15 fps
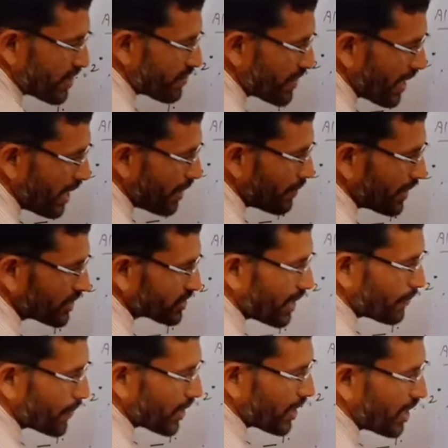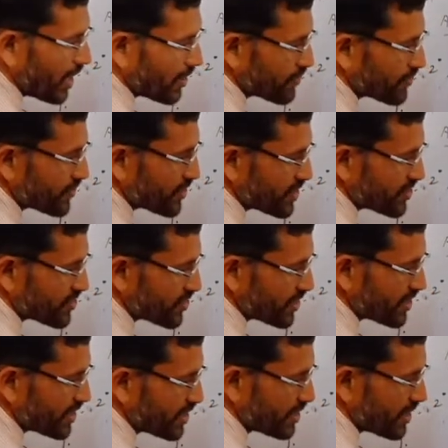have an example of
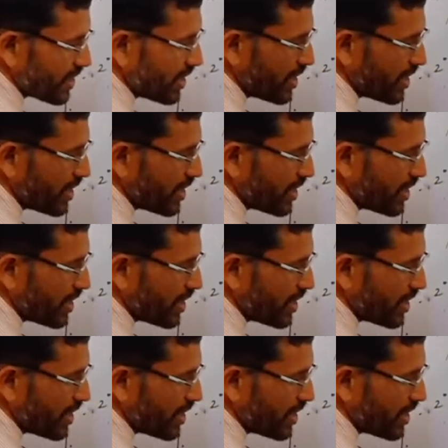CH3